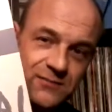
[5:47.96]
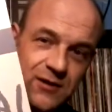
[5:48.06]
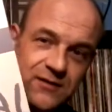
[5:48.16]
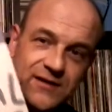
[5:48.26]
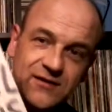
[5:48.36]

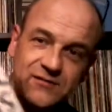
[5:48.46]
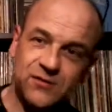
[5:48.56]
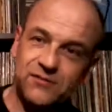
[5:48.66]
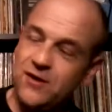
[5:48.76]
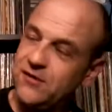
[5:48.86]
Mode. Now this
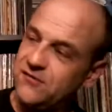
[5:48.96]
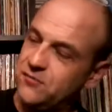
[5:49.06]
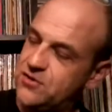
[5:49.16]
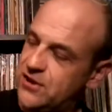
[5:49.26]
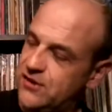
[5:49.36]
one's
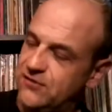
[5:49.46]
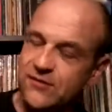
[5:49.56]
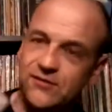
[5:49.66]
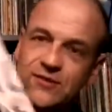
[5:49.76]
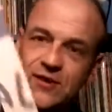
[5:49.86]
Personal
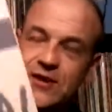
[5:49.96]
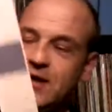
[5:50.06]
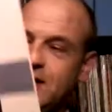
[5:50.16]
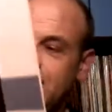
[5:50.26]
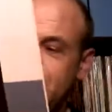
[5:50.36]
Jesus,
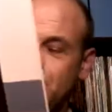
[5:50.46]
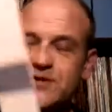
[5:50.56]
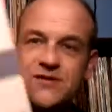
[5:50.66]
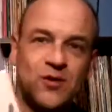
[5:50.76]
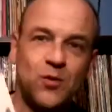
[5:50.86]

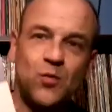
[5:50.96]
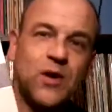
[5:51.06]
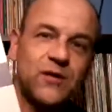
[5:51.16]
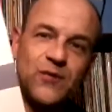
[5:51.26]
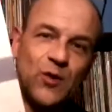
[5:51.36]
which has got
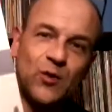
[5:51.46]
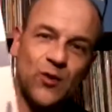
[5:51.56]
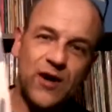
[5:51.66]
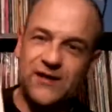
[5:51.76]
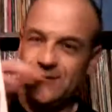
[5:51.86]
one of the
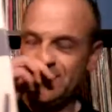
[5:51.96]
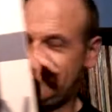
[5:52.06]
great,